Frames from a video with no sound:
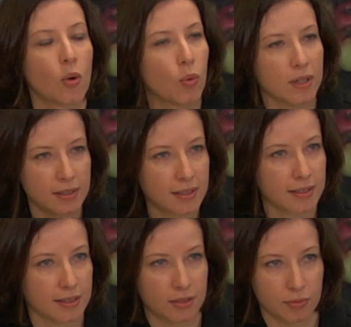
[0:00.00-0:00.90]
One
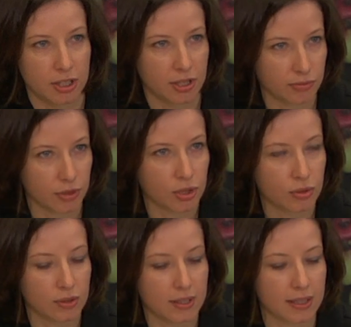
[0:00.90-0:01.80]
thing which is for
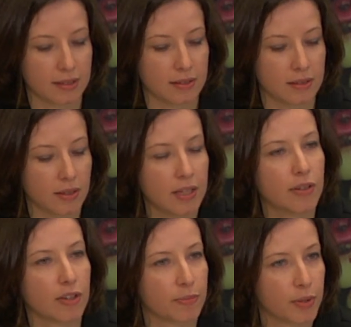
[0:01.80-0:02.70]
sure is that the
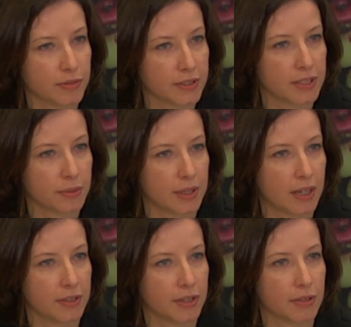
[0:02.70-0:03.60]
level of poverty we
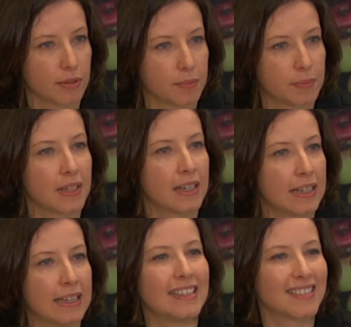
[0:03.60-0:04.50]
have in Europe
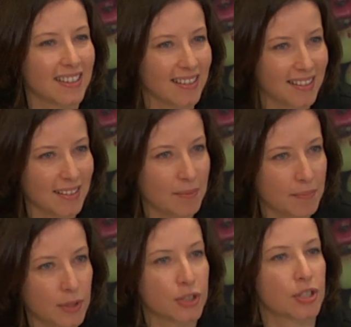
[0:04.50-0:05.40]
is
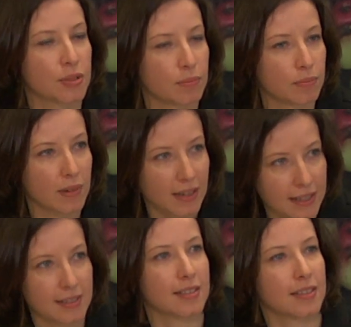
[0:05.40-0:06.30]
much
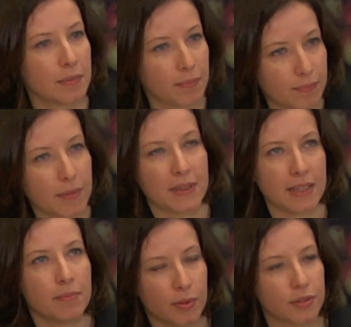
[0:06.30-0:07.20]
less
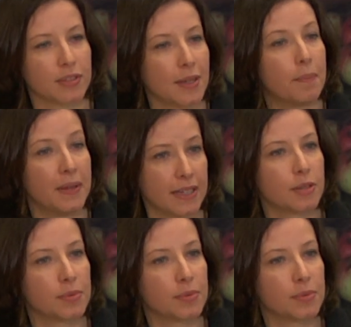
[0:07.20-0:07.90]
important, big,